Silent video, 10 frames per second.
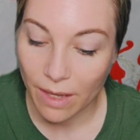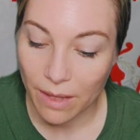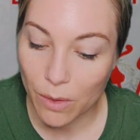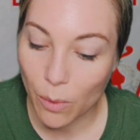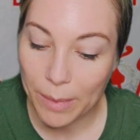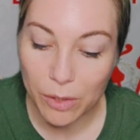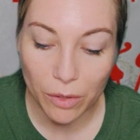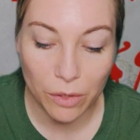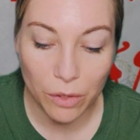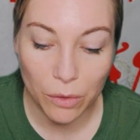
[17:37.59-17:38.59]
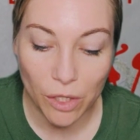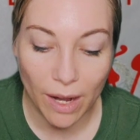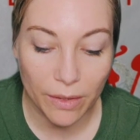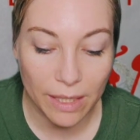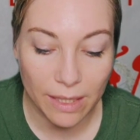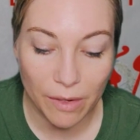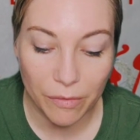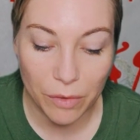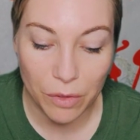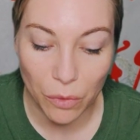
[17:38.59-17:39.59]
The woman took the new child and left
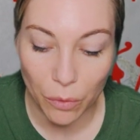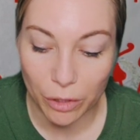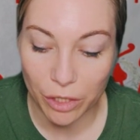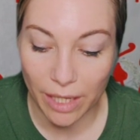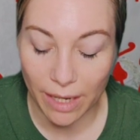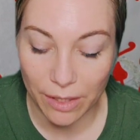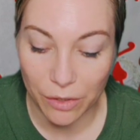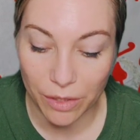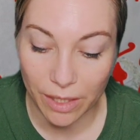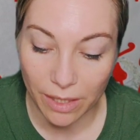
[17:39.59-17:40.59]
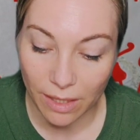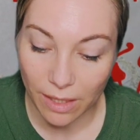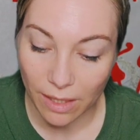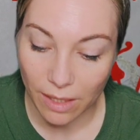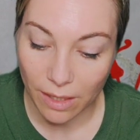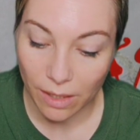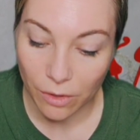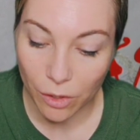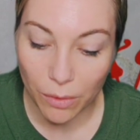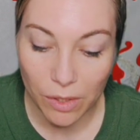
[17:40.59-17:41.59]
through the door she had entered.
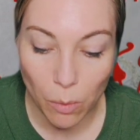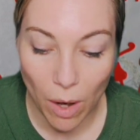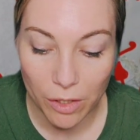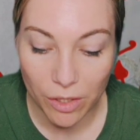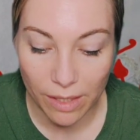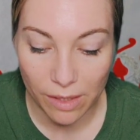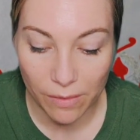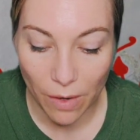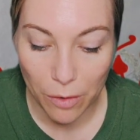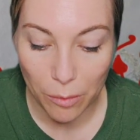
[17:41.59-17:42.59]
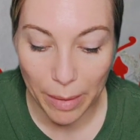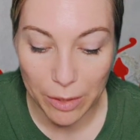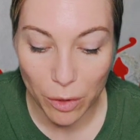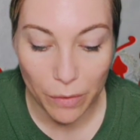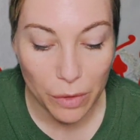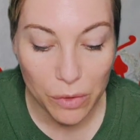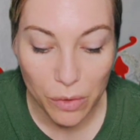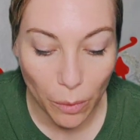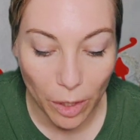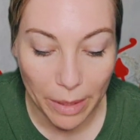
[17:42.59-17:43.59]
Jonas watched as his father bent over the
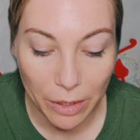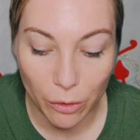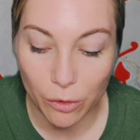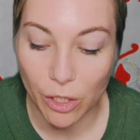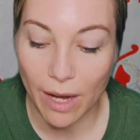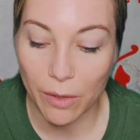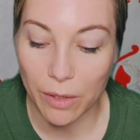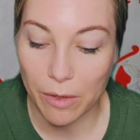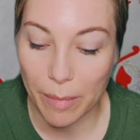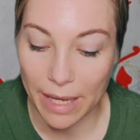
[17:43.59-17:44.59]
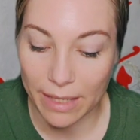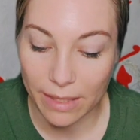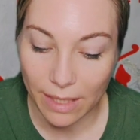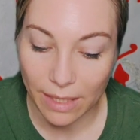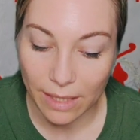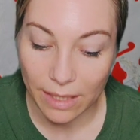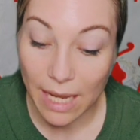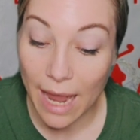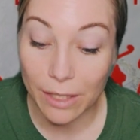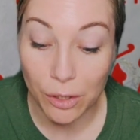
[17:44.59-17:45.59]
squirming new child on the bed.
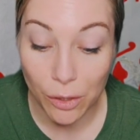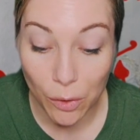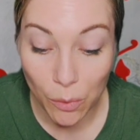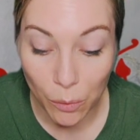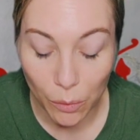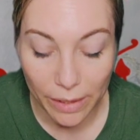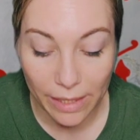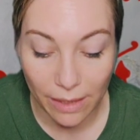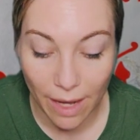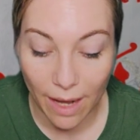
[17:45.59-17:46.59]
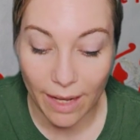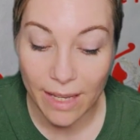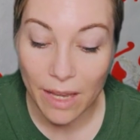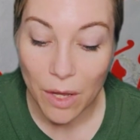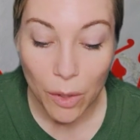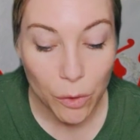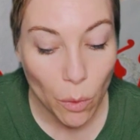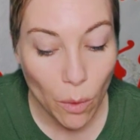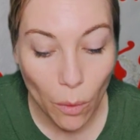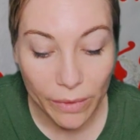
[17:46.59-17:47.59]
And you, little guy,
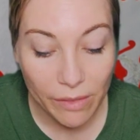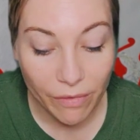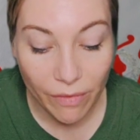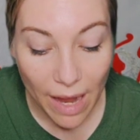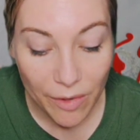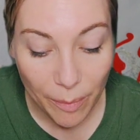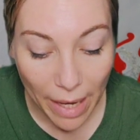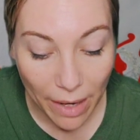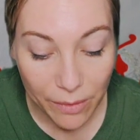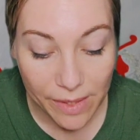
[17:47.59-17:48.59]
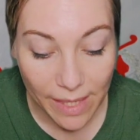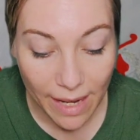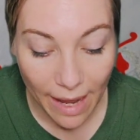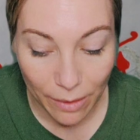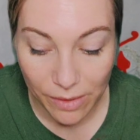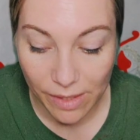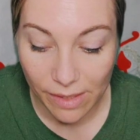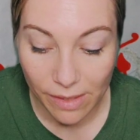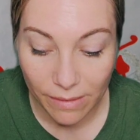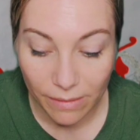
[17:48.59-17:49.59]
you're only 5 pounds 10
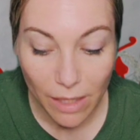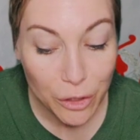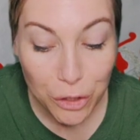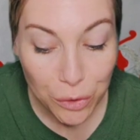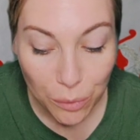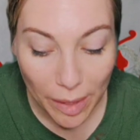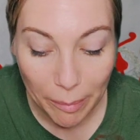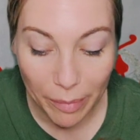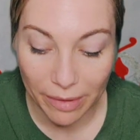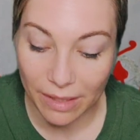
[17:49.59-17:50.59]
ounces, a shrimp.